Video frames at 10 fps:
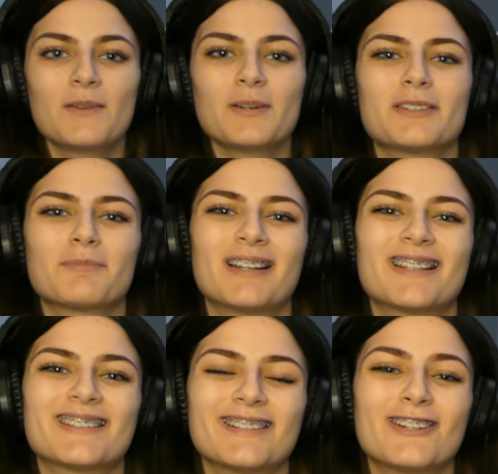What's up,
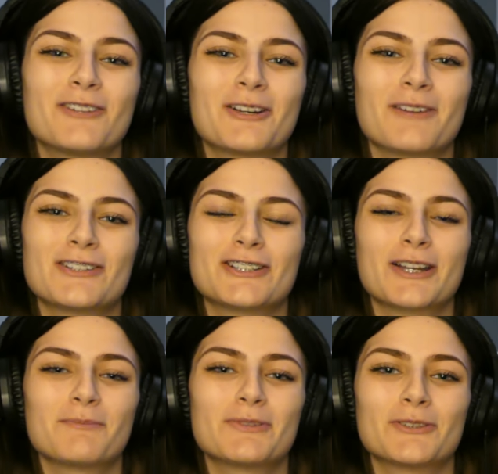guys? Today we are
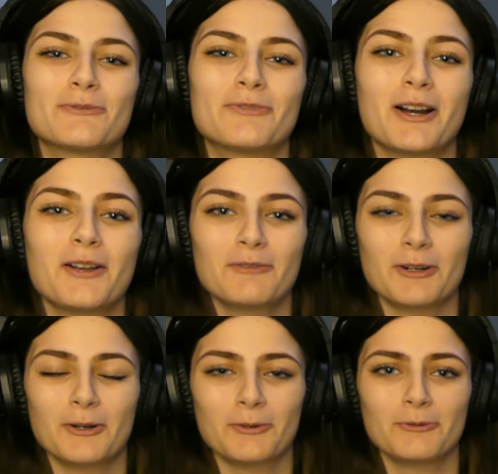watching episode 5
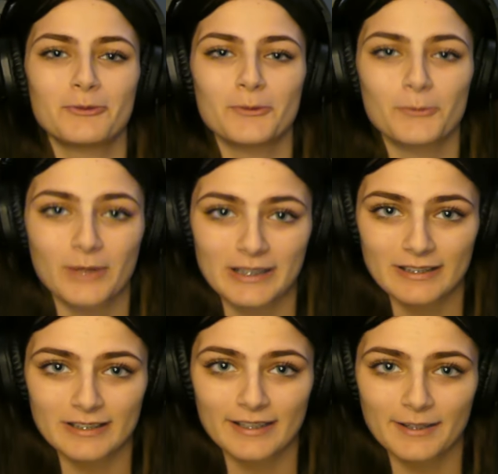of
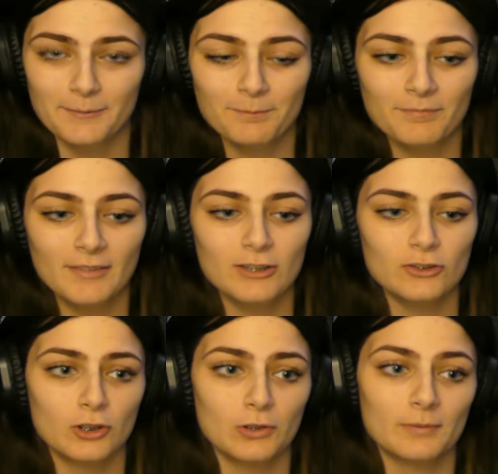Wednesday.
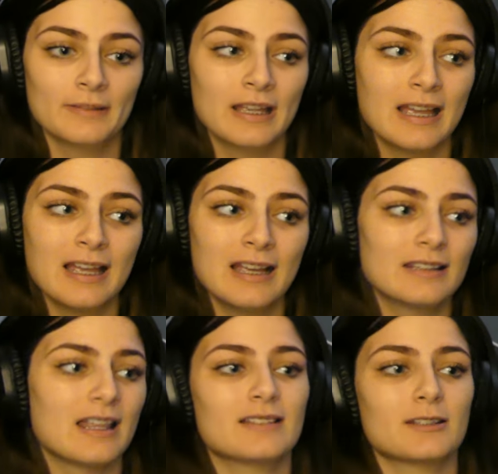So,
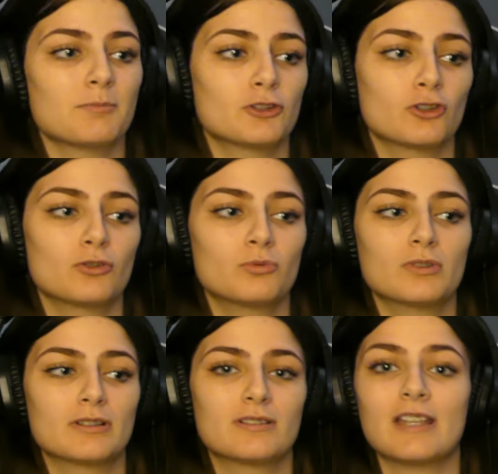last episode
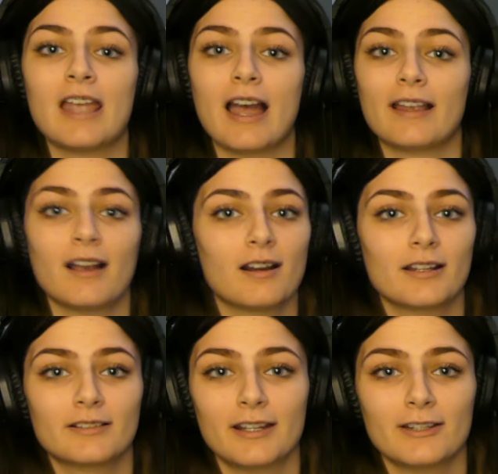was the
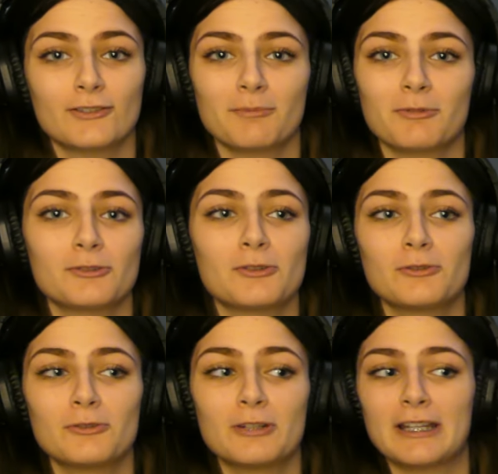iconic dance
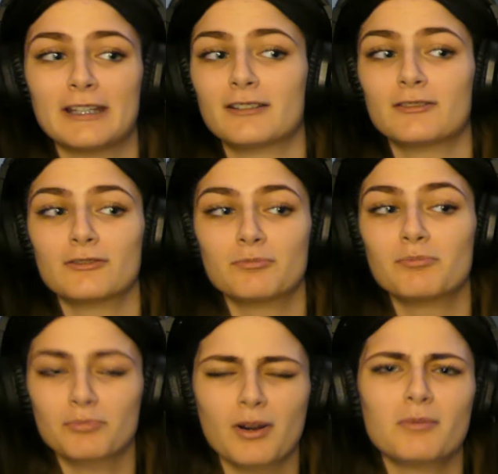episode, and
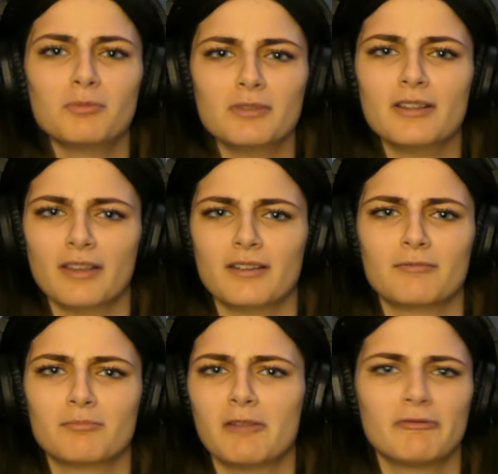probably, like,
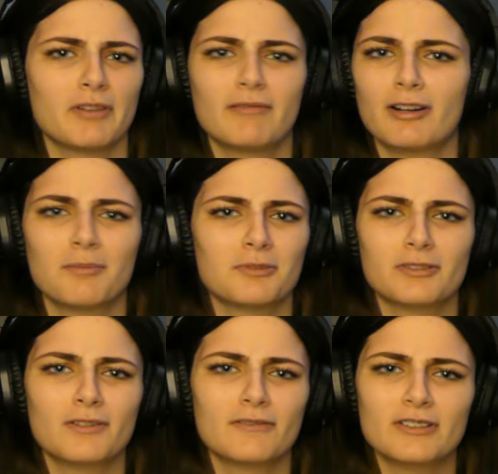my favorite
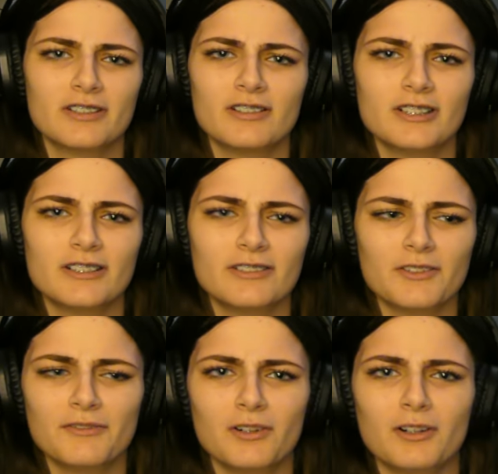episode of the series
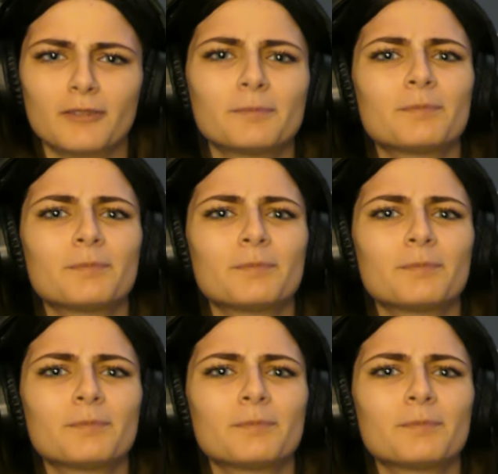so far.